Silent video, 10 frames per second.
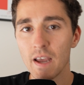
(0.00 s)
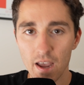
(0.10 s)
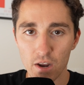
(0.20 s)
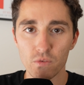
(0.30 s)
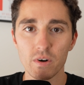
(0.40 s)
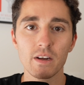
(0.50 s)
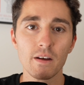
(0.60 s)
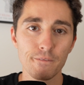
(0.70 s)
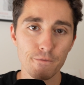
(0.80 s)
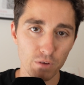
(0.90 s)
Henry,
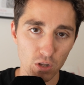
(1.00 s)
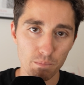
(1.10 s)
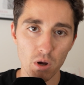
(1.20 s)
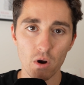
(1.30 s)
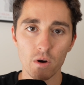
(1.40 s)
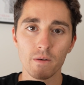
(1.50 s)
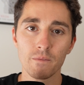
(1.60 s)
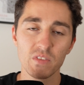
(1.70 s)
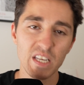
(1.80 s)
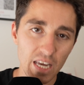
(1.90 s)
Philippo,
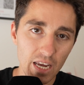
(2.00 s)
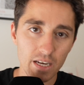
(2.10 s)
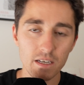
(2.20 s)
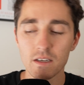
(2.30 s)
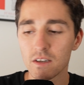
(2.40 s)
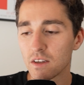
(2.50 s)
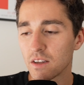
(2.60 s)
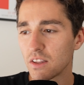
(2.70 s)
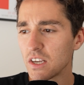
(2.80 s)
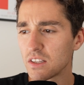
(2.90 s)
King,
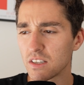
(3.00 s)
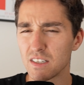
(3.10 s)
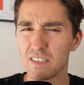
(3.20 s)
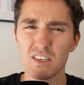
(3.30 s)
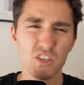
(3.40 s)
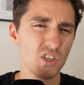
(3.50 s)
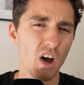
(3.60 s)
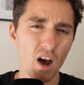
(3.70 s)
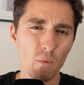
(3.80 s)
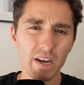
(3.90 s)
the
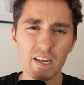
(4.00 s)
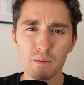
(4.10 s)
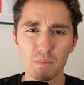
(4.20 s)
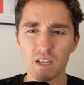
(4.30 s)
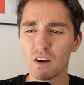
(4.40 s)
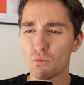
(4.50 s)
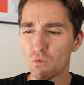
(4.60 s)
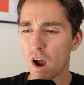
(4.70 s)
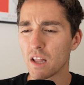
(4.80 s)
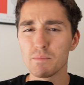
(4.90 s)
Nasai, Wanganimmalira,
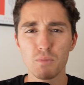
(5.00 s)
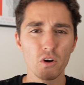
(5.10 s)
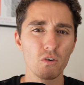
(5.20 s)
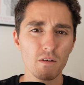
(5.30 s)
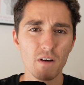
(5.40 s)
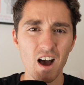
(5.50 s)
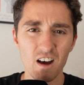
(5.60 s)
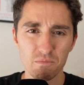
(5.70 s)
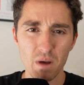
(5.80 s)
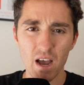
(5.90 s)
Riley Bonner off
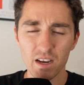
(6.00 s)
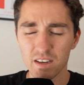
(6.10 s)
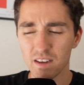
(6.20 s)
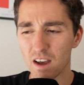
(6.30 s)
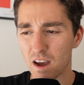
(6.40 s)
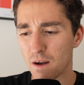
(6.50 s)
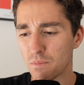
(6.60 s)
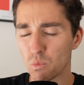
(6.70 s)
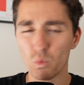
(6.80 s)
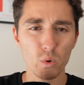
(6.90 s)
halfback,
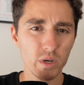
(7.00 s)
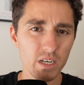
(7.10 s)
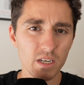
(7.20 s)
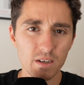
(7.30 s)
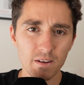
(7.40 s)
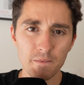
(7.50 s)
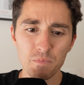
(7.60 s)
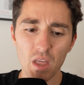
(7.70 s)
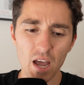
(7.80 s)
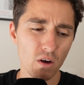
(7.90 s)
and Wilkie,
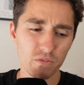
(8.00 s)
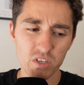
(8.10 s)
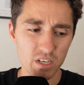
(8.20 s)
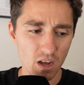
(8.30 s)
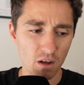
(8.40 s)
and obviously